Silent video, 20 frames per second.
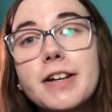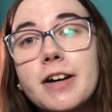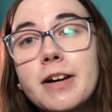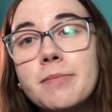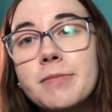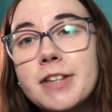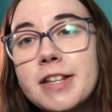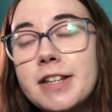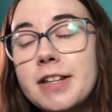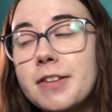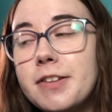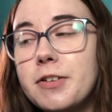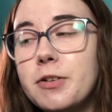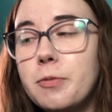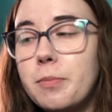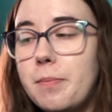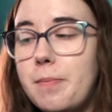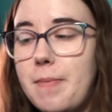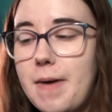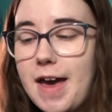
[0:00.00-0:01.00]
comes in this
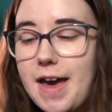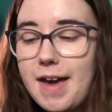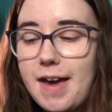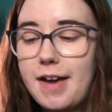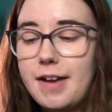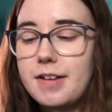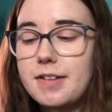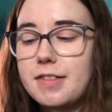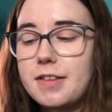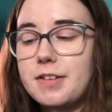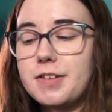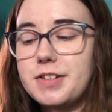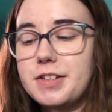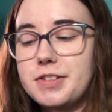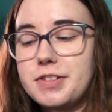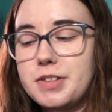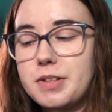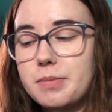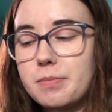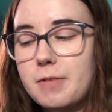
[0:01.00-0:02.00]
little bag that
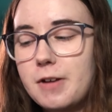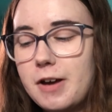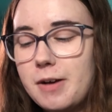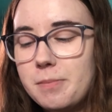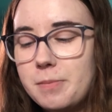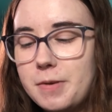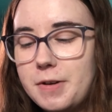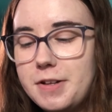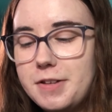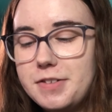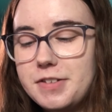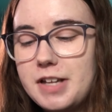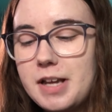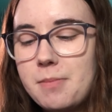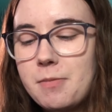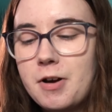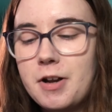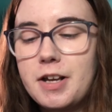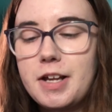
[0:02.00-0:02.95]
says the company's name on